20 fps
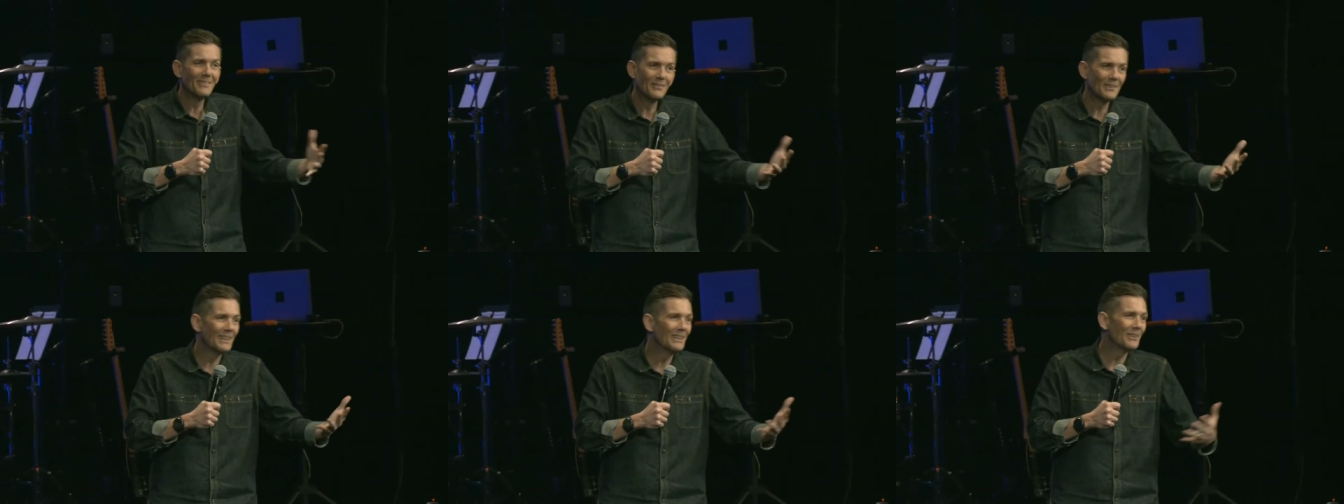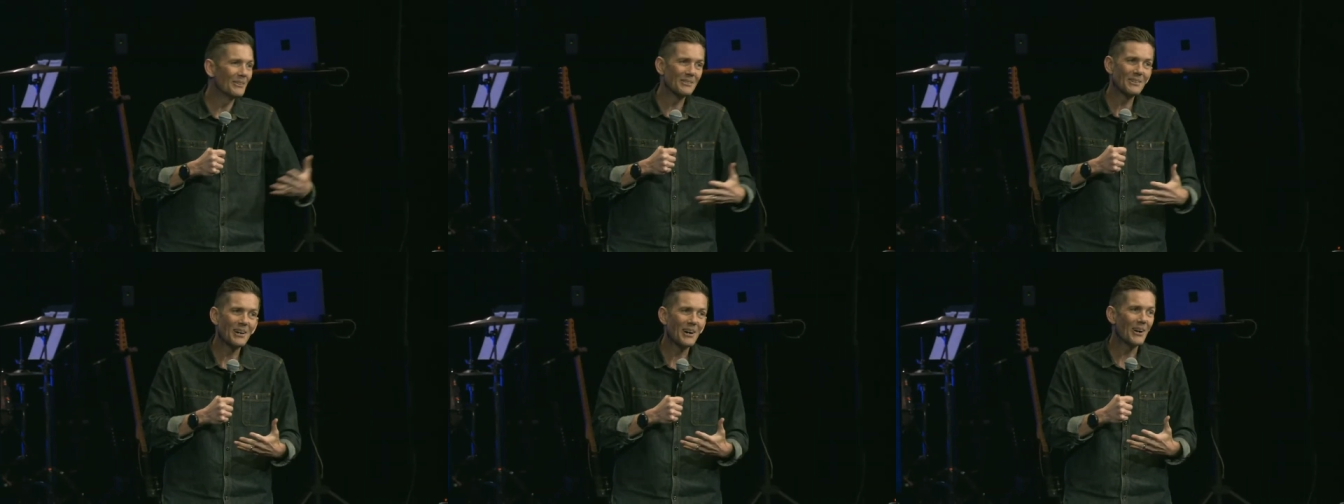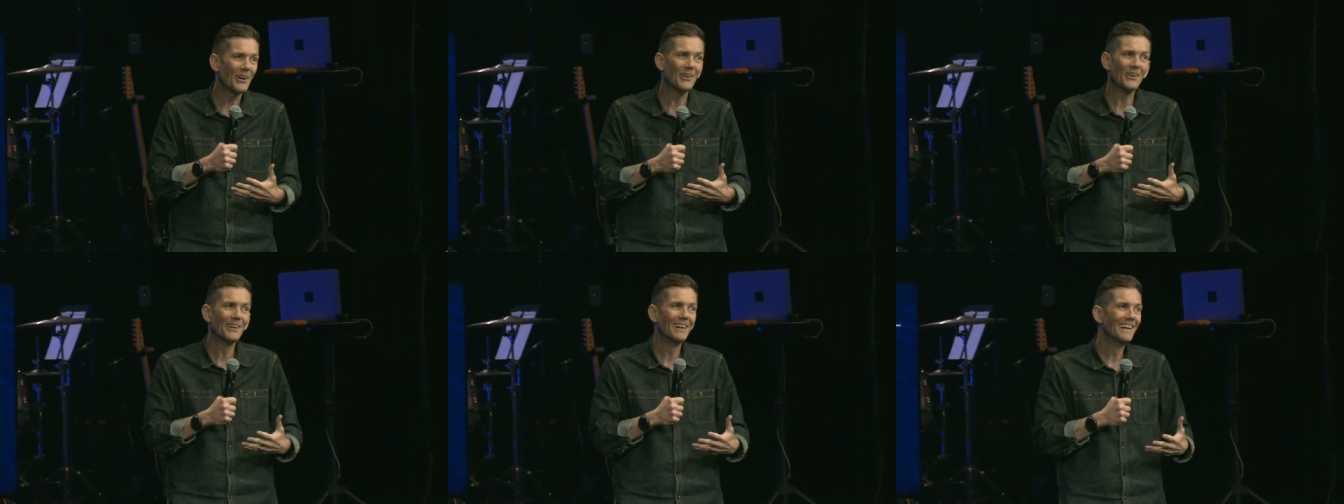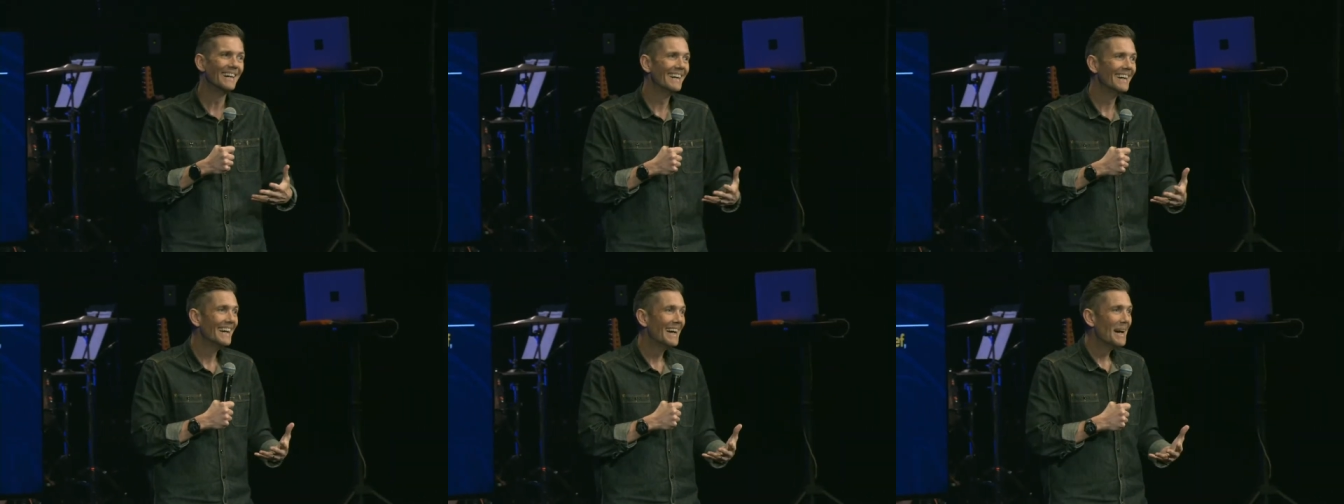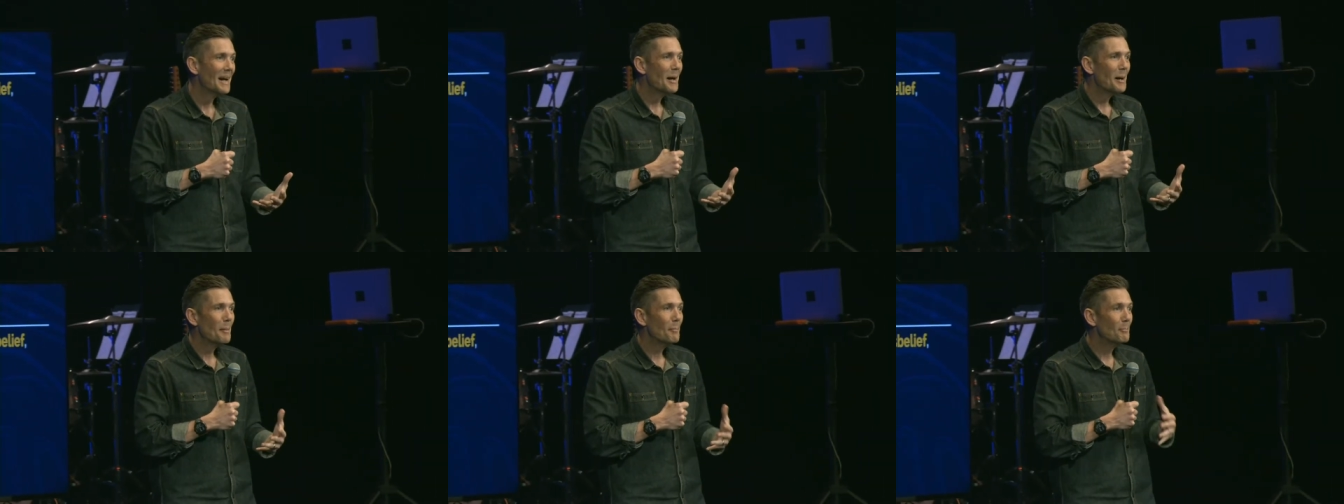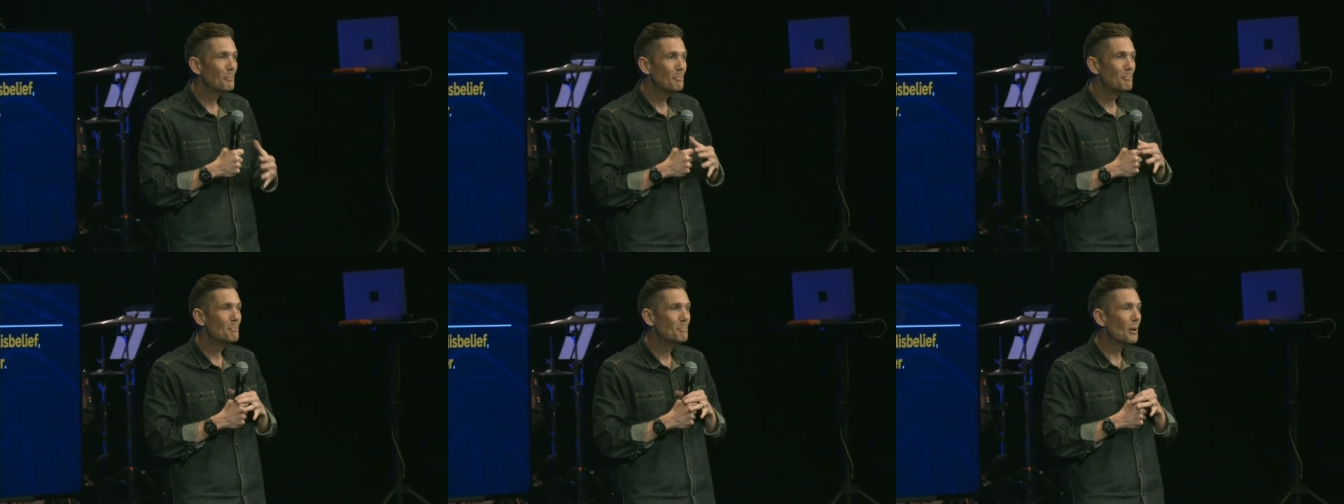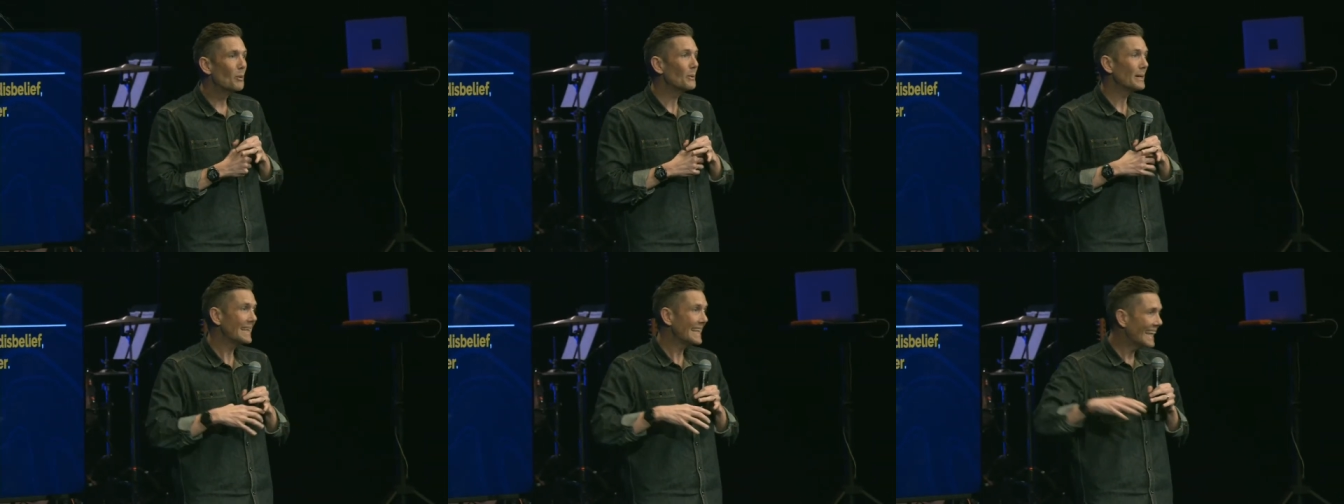We don't know, but
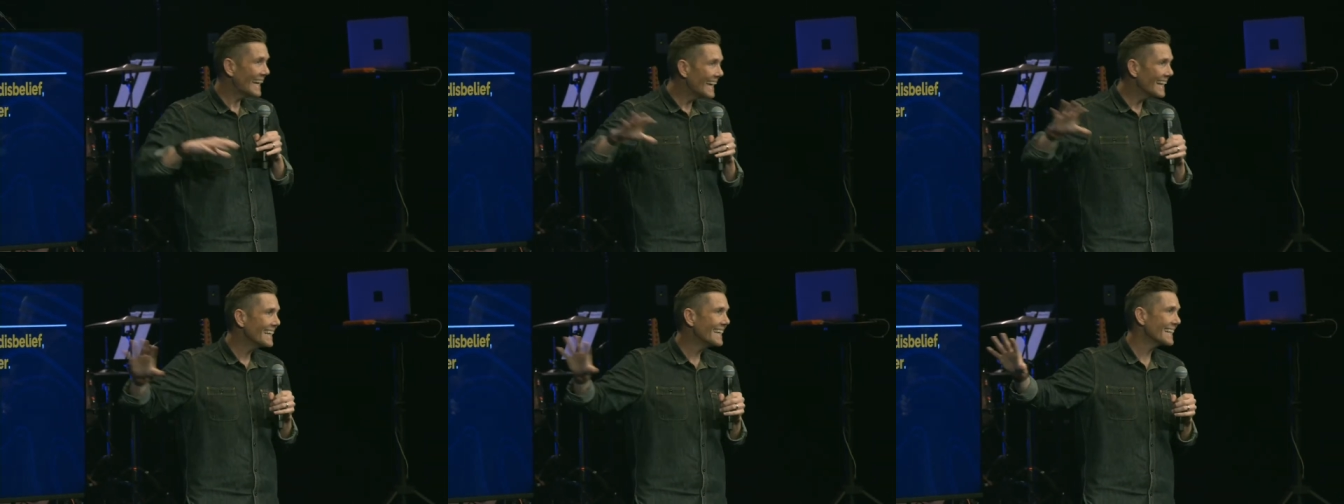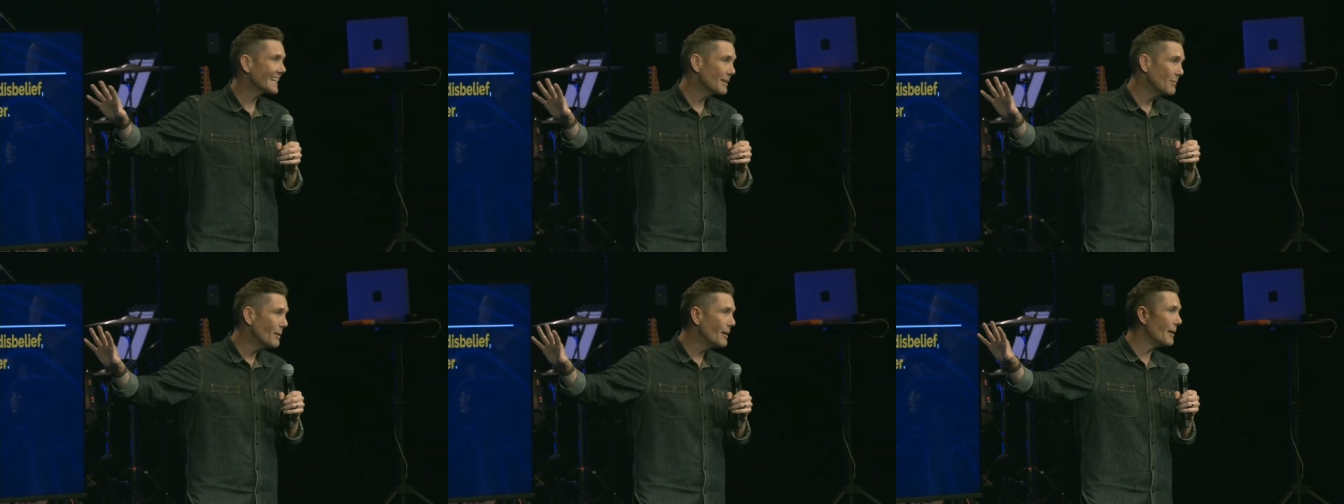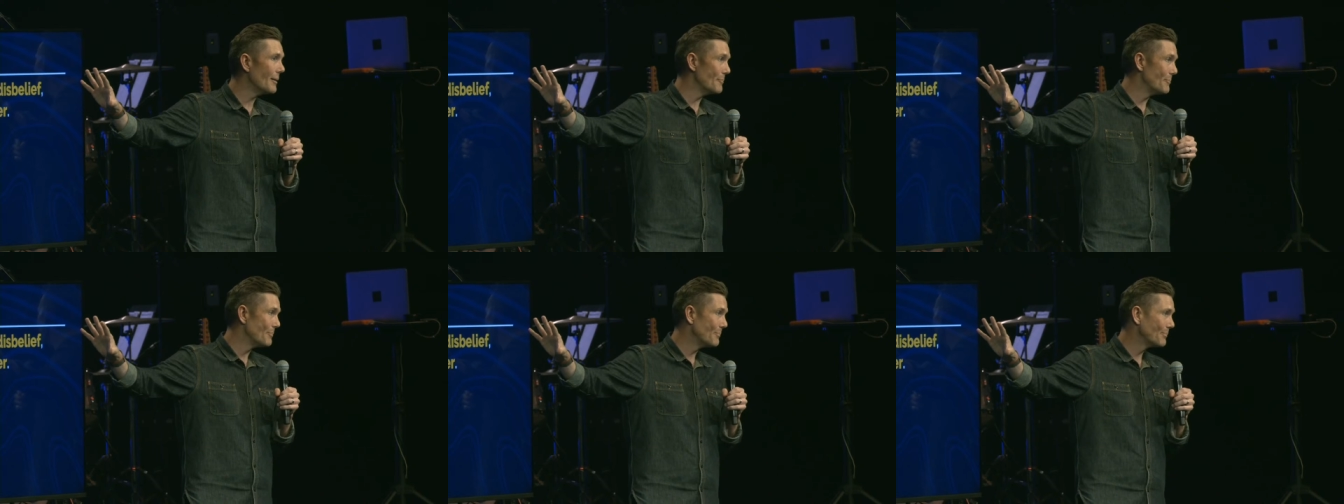we get it. Come on.